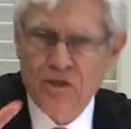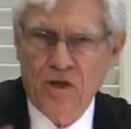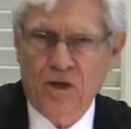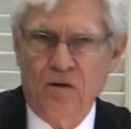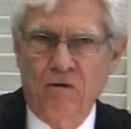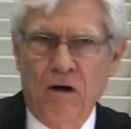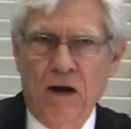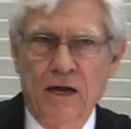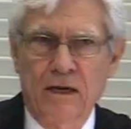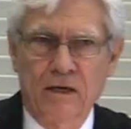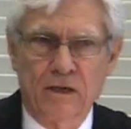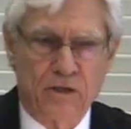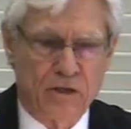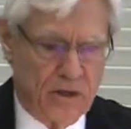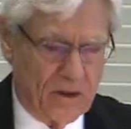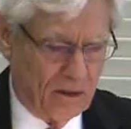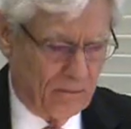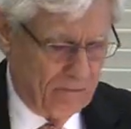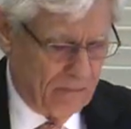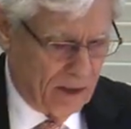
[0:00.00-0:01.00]
the
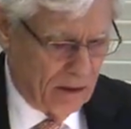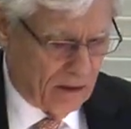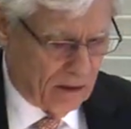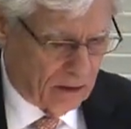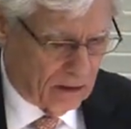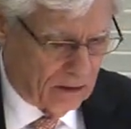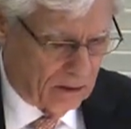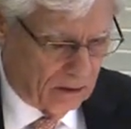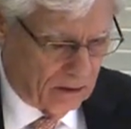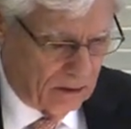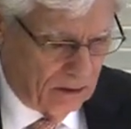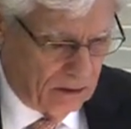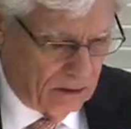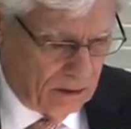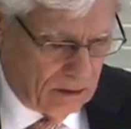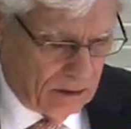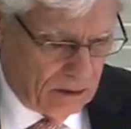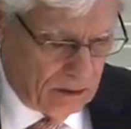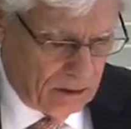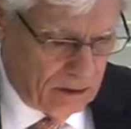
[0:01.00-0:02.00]
greatest miracle.
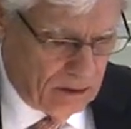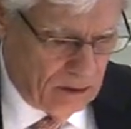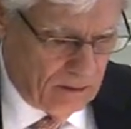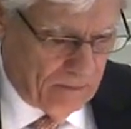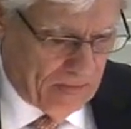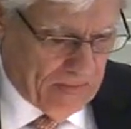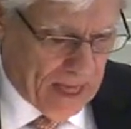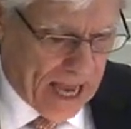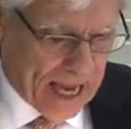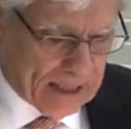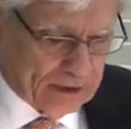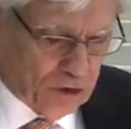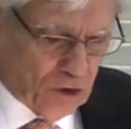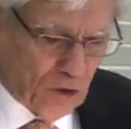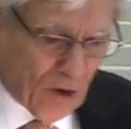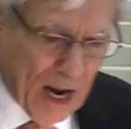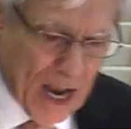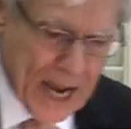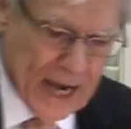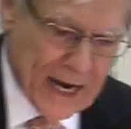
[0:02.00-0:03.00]
As
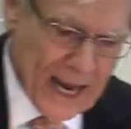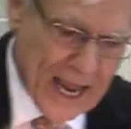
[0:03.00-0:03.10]
great